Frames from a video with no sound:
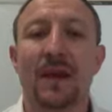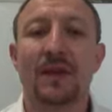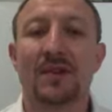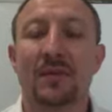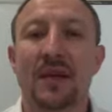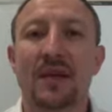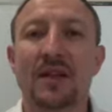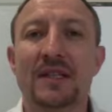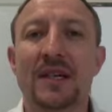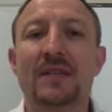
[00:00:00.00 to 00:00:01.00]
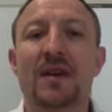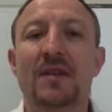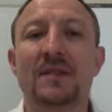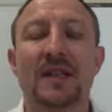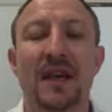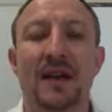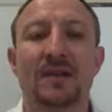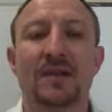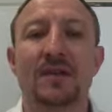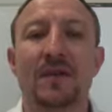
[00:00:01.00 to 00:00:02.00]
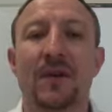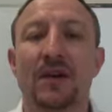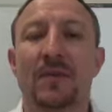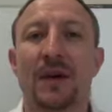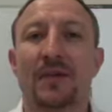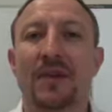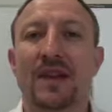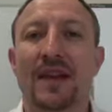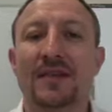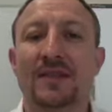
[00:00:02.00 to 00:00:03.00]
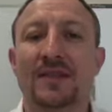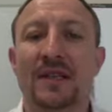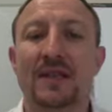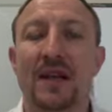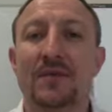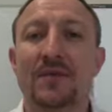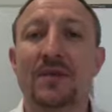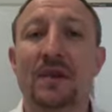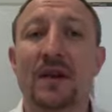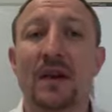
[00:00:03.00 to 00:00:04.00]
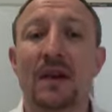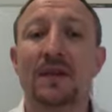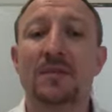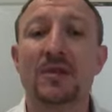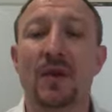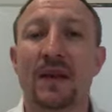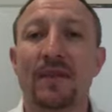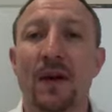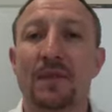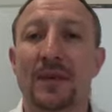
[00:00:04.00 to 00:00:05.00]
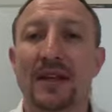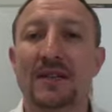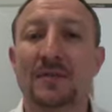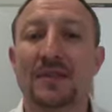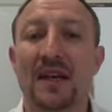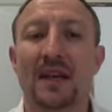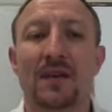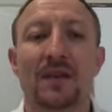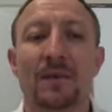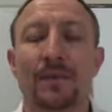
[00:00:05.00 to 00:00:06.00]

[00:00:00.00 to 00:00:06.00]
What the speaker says: So it'd be 90 times 1,000 divided by 3,600 gives me 25 metres per second.